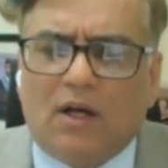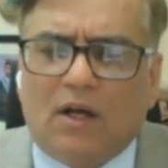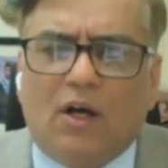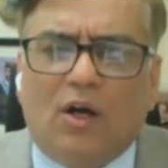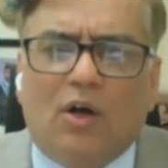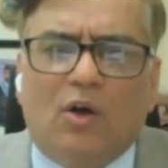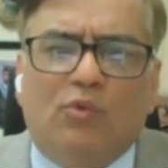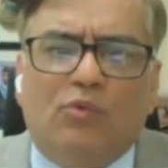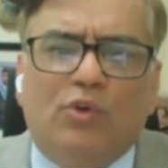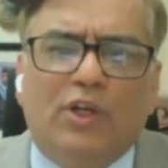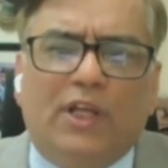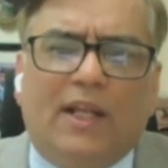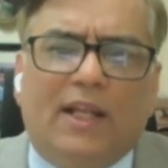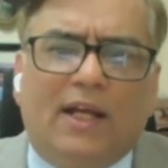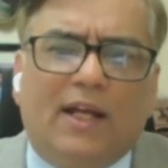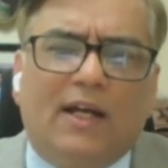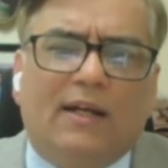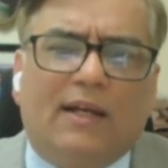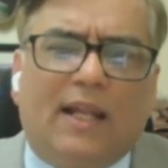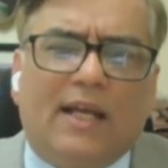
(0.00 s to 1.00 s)
Uh, we
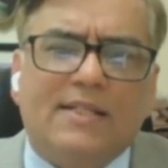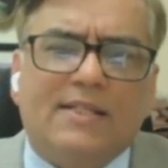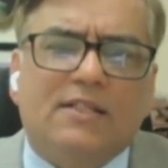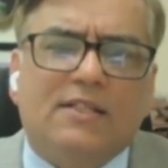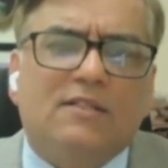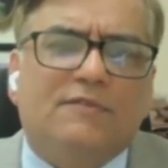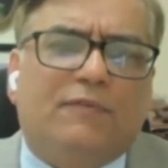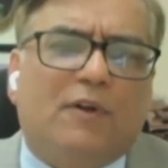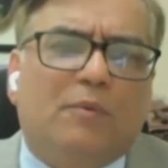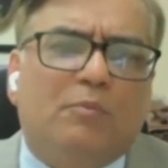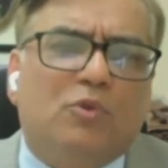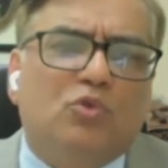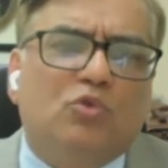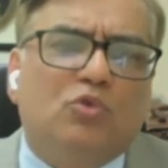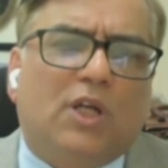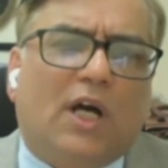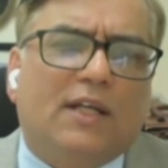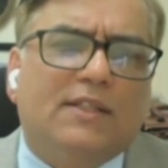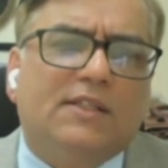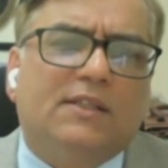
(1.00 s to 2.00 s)
learned lessons from
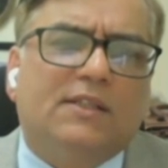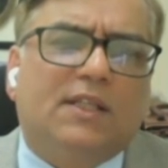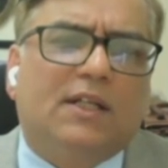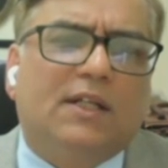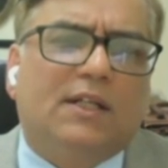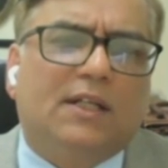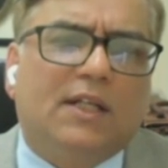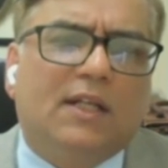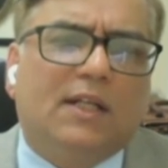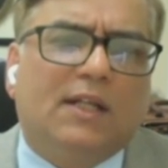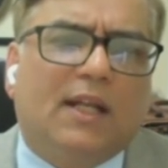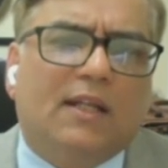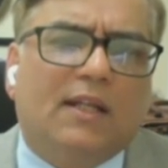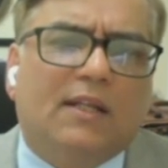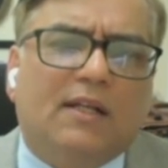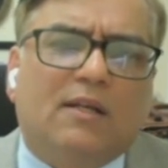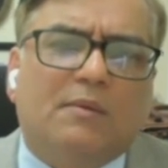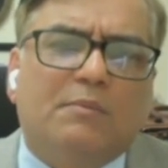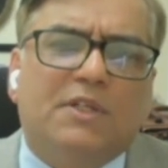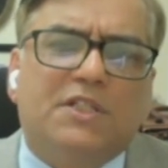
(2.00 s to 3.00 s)
2013
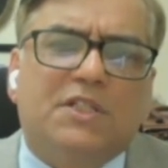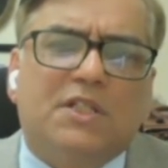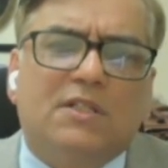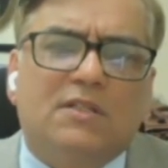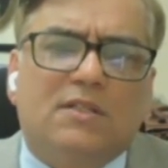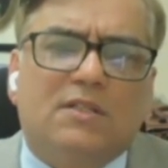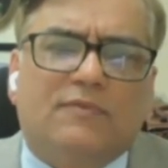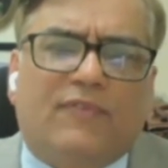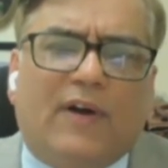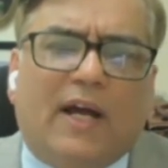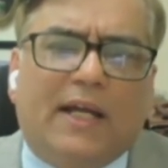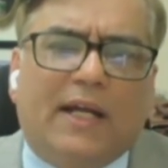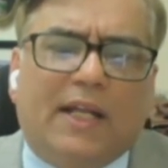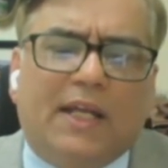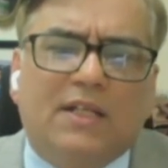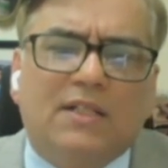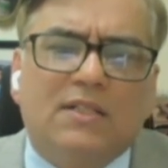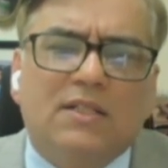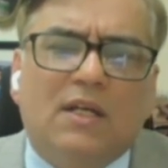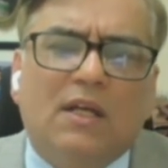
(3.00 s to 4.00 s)
and the Commission's
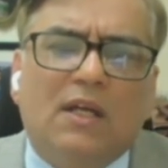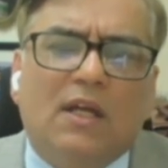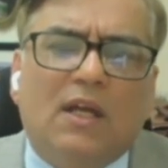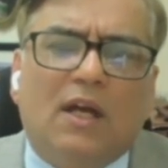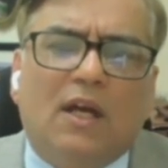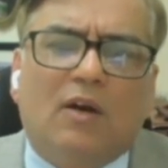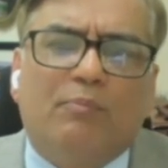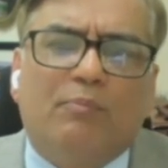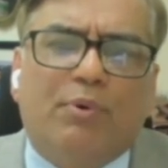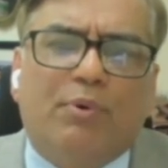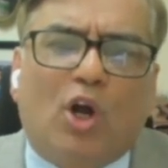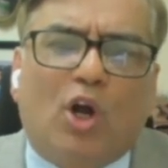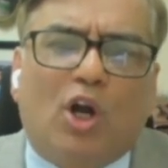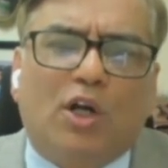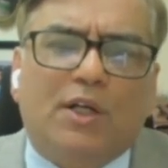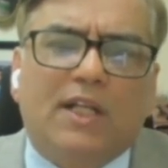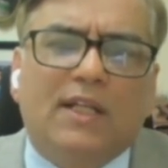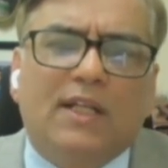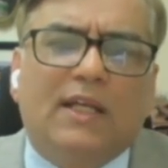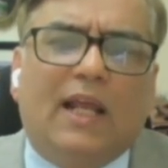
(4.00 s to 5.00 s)
findings,
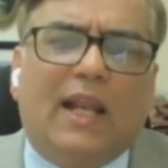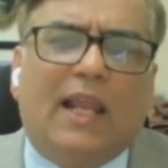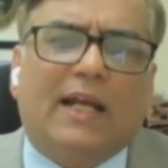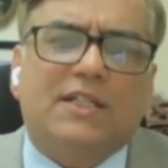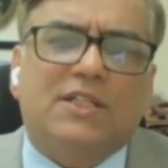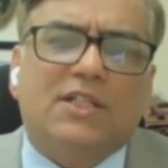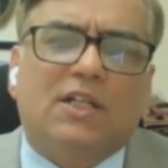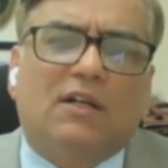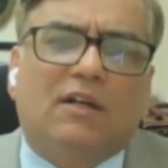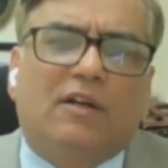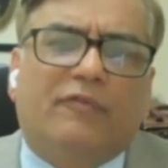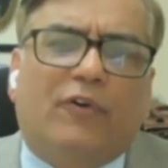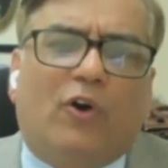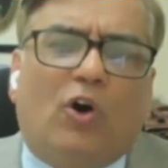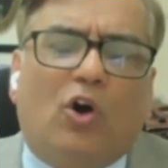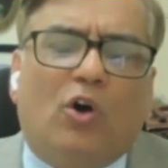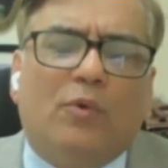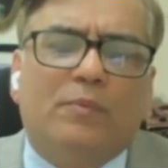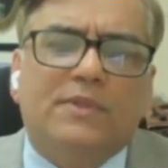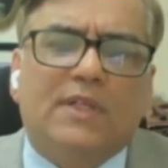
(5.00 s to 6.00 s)
brought in the election
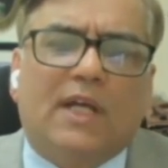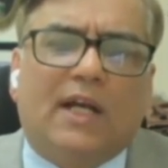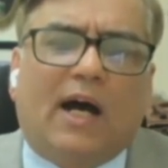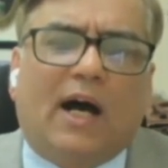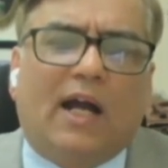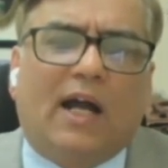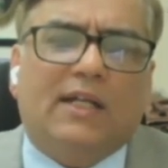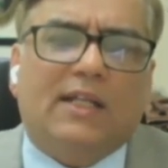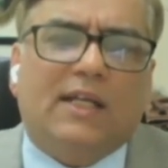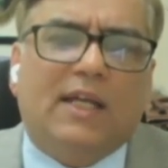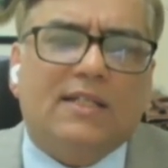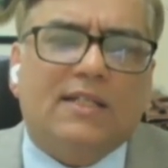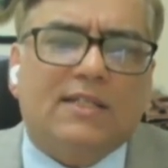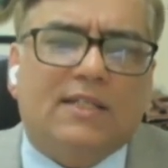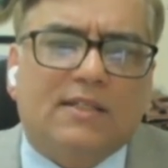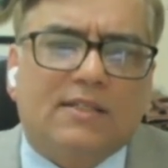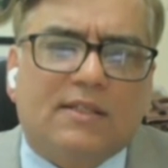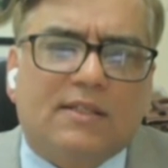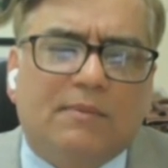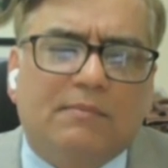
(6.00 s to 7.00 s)
reforms and RTS
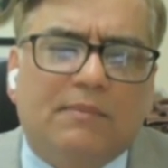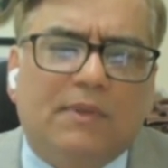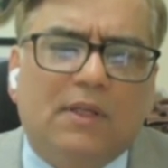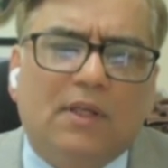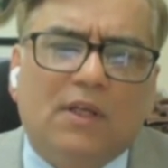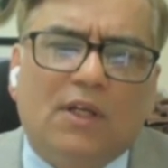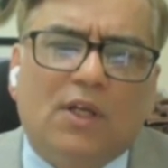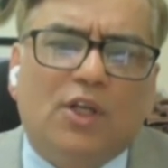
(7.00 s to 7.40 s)
system.